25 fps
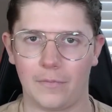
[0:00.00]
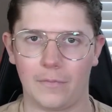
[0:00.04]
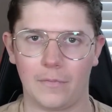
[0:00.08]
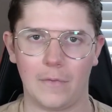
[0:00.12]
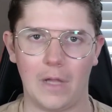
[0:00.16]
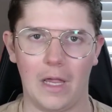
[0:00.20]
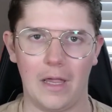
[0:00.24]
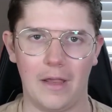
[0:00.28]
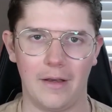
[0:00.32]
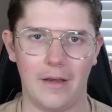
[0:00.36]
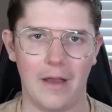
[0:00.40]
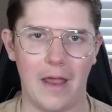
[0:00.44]

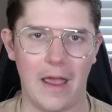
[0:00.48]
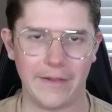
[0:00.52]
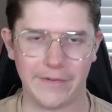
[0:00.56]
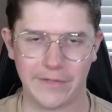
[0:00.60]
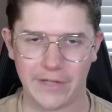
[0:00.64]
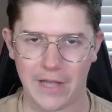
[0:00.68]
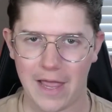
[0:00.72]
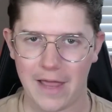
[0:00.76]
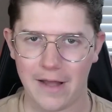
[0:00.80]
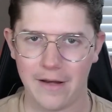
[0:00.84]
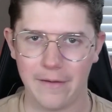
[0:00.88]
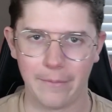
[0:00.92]
And as an
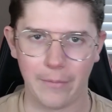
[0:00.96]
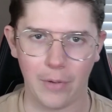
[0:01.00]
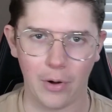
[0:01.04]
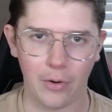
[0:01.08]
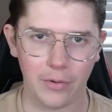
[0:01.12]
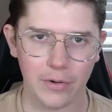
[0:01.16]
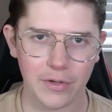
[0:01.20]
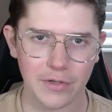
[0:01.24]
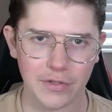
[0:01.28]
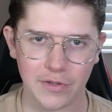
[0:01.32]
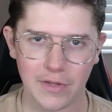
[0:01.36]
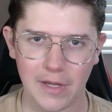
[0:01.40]
added
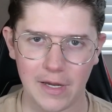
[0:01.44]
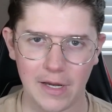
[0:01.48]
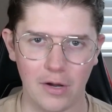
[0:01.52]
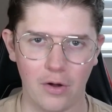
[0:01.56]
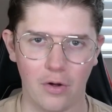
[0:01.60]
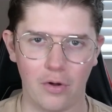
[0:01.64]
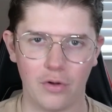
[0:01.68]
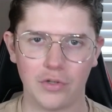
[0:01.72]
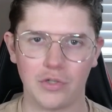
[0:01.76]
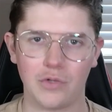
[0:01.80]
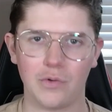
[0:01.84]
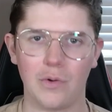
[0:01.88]
bonus, they
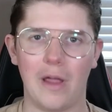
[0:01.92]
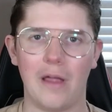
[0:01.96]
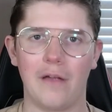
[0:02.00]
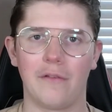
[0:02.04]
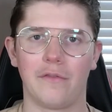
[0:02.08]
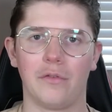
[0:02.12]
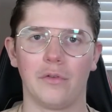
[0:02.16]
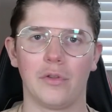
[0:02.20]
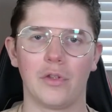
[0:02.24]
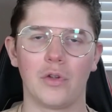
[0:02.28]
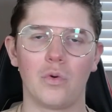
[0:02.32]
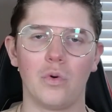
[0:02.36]
also have
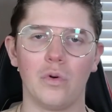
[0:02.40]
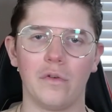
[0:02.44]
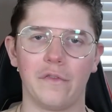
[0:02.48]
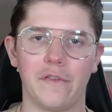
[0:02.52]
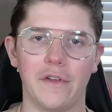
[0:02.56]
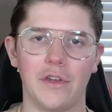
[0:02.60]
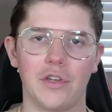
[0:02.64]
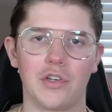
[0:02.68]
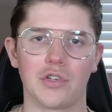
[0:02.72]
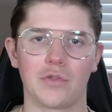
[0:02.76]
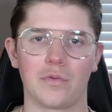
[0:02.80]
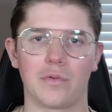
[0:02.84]
really cool
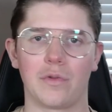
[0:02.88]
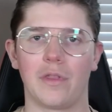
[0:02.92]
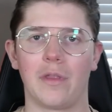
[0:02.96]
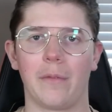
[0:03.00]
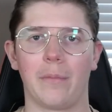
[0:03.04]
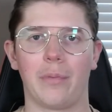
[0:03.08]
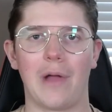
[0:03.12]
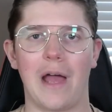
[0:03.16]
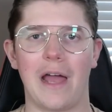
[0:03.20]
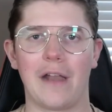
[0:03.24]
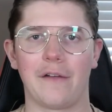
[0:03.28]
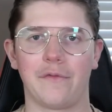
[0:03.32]
features within the
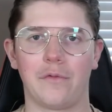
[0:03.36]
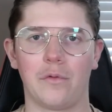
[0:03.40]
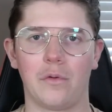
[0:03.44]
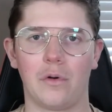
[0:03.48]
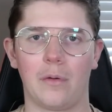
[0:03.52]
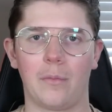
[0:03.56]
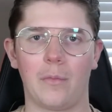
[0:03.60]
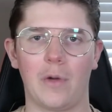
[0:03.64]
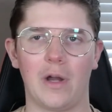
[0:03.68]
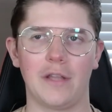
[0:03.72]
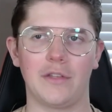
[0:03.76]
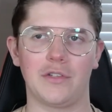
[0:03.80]
platform,
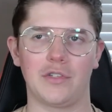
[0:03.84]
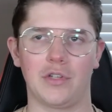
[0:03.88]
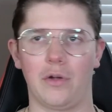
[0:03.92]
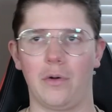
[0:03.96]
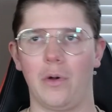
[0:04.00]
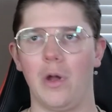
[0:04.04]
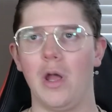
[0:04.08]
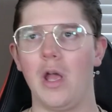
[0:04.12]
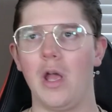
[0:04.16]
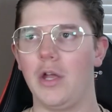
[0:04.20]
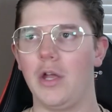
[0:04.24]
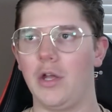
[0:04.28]
right? So
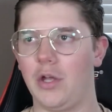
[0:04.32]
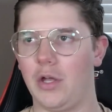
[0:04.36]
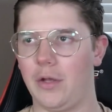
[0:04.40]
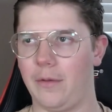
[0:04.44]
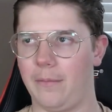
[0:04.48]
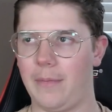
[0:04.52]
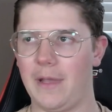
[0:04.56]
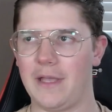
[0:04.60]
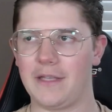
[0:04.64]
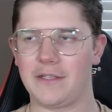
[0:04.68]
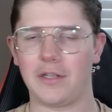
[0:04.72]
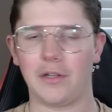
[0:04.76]

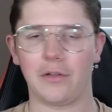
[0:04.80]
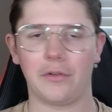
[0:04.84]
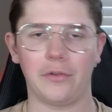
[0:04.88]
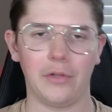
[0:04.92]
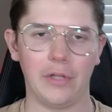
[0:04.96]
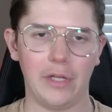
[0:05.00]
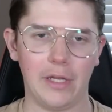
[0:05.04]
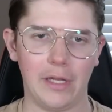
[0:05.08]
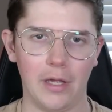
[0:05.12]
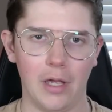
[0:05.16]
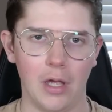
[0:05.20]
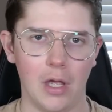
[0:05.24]

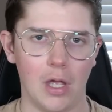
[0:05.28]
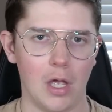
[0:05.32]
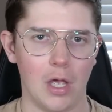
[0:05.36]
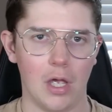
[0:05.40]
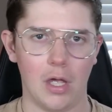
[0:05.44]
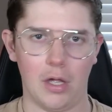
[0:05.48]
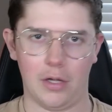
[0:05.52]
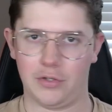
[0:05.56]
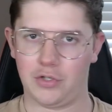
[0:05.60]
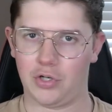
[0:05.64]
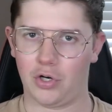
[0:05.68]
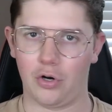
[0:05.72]
basically,
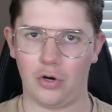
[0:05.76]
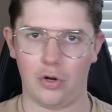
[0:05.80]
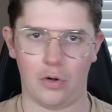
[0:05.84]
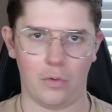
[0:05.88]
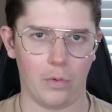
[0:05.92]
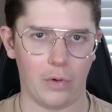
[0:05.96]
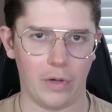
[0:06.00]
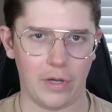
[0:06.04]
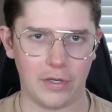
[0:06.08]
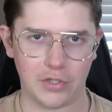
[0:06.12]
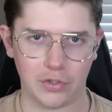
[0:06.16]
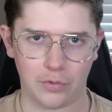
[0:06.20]
Turno will
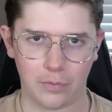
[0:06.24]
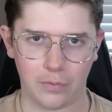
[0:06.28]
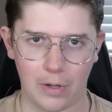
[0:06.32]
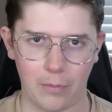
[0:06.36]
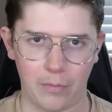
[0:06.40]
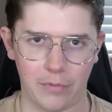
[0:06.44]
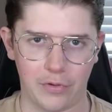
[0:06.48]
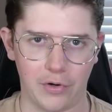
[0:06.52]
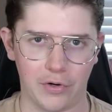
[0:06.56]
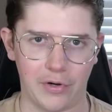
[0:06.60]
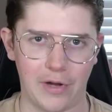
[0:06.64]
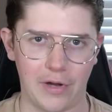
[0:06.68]
integrate with
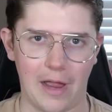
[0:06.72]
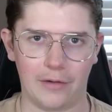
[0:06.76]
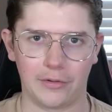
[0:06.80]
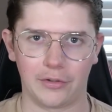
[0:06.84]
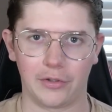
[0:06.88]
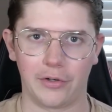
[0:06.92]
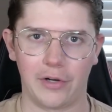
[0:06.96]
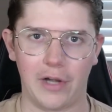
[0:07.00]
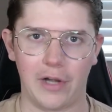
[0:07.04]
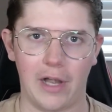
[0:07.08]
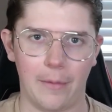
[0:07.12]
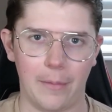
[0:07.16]
your calendar
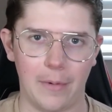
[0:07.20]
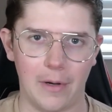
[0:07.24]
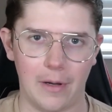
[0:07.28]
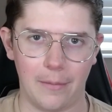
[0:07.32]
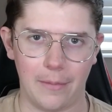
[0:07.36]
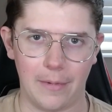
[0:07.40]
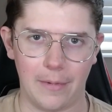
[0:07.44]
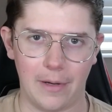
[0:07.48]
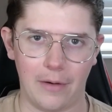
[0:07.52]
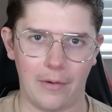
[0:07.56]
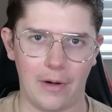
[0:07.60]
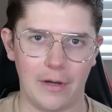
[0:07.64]
on
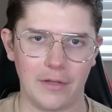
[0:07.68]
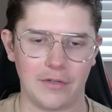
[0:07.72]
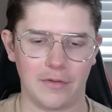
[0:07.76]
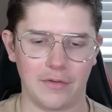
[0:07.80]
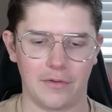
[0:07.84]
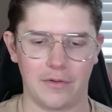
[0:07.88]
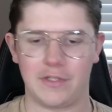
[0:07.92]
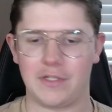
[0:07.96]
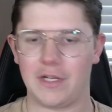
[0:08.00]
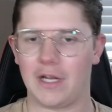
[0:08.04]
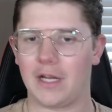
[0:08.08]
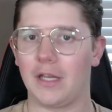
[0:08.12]
Airbnb, right? So the
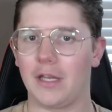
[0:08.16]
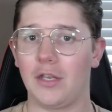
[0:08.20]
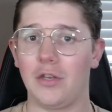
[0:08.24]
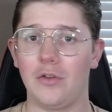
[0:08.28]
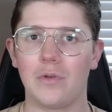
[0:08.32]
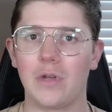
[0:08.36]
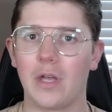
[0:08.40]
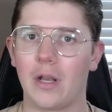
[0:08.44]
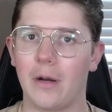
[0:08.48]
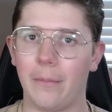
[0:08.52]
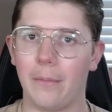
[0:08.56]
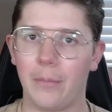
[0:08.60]
second you
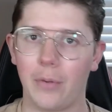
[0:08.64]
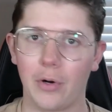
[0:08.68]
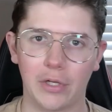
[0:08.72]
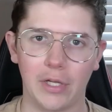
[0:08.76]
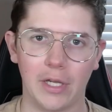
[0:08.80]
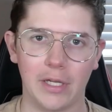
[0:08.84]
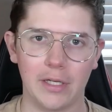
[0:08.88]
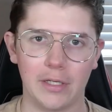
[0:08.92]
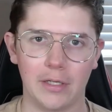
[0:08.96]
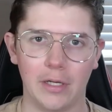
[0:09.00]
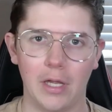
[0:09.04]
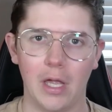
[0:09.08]
get a
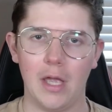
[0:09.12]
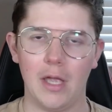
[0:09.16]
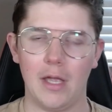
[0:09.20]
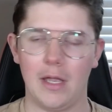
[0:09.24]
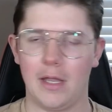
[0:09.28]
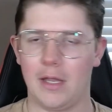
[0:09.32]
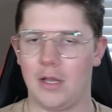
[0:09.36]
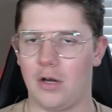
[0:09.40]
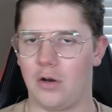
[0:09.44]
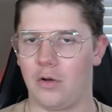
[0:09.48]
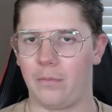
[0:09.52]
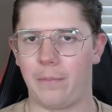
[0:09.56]
booking,
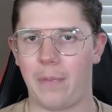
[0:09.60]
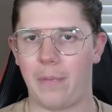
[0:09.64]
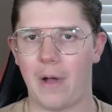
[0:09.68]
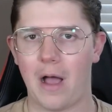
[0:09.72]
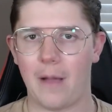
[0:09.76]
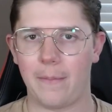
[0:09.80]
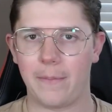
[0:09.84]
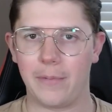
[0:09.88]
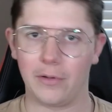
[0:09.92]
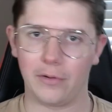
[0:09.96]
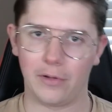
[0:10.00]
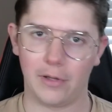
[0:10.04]
it'll
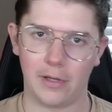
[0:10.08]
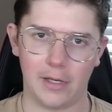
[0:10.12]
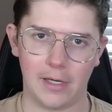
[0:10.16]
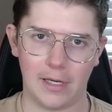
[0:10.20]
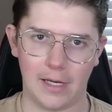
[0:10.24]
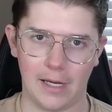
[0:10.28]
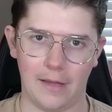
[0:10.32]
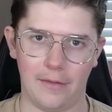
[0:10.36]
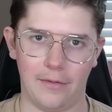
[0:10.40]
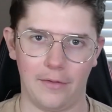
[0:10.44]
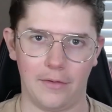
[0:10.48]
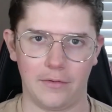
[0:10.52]
populate
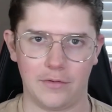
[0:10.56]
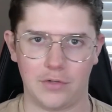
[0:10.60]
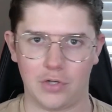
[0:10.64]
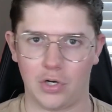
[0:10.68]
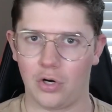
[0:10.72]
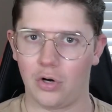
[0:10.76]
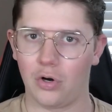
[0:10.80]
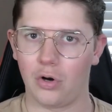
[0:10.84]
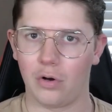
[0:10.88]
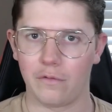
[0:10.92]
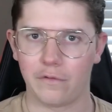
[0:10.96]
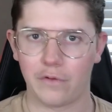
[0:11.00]
in
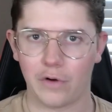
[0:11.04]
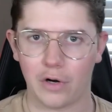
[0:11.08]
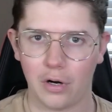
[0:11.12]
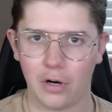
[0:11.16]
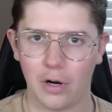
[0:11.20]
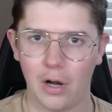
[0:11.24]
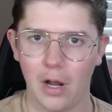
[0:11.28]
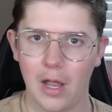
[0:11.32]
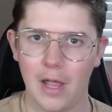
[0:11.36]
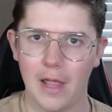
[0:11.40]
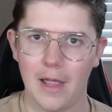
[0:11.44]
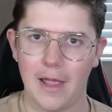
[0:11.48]
Turnover
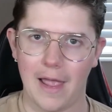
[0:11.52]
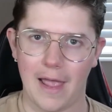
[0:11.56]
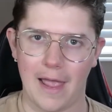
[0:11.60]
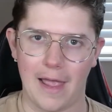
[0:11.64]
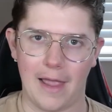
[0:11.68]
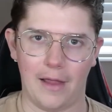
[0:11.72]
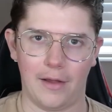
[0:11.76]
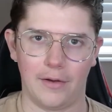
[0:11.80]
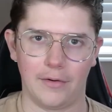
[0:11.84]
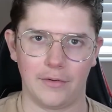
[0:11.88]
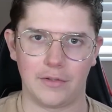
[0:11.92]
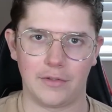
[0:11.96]

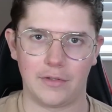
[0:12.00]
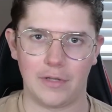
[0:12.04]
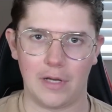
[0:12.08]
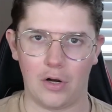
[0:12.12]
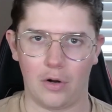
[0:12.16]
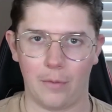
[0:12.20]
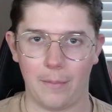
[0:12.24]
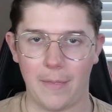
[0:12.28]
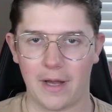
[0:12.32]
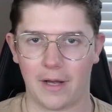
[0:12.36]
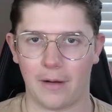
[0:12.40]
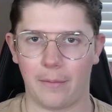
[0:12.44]
and it'll
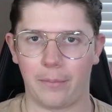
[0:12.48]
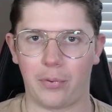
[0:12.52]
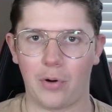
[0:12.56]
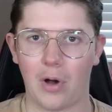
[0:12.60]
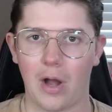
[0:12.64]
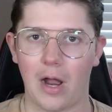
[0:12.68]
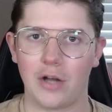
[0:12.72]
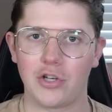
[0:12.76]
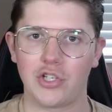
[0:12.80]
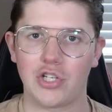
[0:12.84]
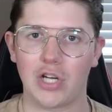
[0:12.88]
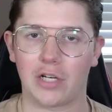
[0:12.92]
make a
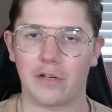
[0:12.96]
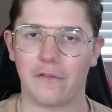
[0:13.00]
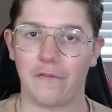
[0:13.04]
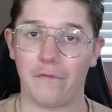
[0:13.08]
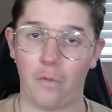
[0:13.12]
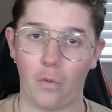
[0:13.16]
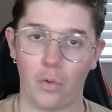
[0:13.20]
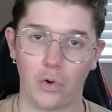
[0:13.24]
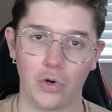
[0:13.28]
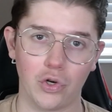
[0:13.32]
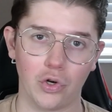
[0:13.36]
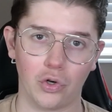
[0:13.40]
project
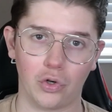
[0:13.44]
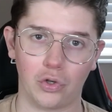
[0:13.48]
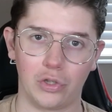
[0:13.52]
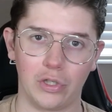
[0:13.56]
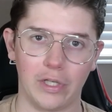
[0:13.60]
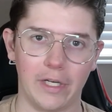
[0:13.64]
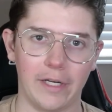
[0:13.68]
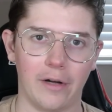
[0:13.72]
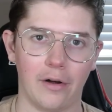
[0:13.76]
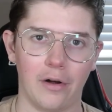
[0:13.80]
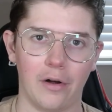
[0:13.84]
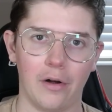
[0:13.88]
for your
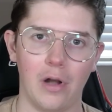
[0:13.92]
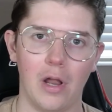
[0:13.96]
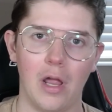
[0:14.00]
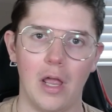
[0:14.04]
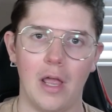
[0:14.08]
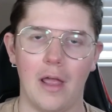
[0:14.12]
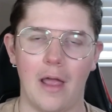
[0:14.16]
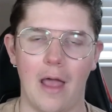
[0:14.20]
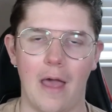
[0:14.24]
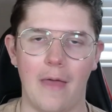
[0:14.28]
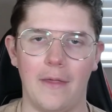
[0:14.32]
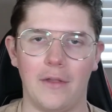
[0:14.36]
cleaner.
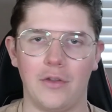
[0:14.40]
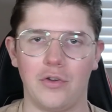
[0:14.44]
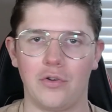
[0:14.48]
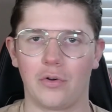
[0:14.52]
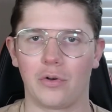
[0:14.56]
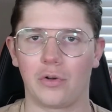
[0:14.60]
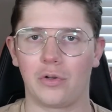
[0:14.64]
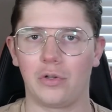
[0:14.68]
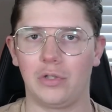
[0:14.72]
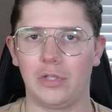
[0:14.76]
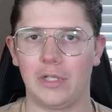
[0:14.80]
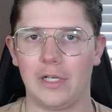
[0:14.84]
And then your
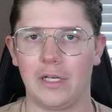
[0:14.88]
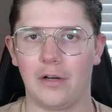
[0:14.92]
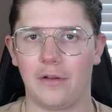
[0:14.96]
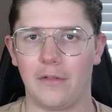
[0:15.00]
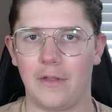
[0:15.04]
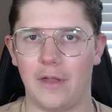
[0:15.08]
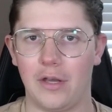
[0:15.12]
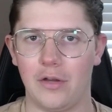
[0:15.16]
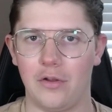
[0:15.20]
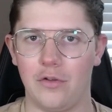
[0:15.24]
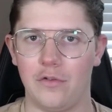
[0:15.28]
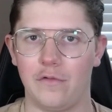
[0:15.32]
cleaner
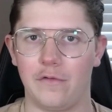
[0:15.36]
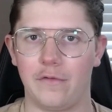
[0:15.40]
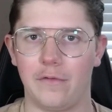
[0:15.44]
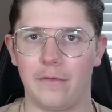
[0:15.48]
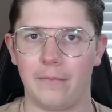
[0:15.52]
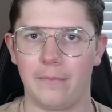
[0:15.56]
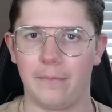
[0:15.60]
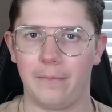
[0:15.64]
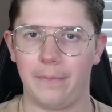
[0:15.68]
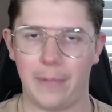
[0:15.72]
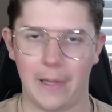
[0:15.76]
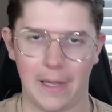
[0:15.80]
that you've
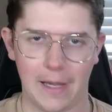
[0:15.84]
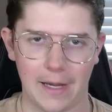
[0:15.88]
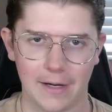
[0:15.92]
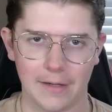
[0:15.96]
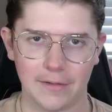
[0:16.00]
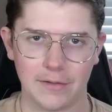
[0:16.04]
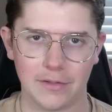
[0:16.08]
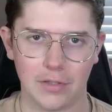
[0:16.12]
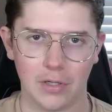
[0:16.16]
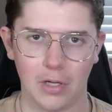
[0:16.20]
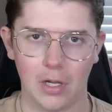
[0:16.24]
picked,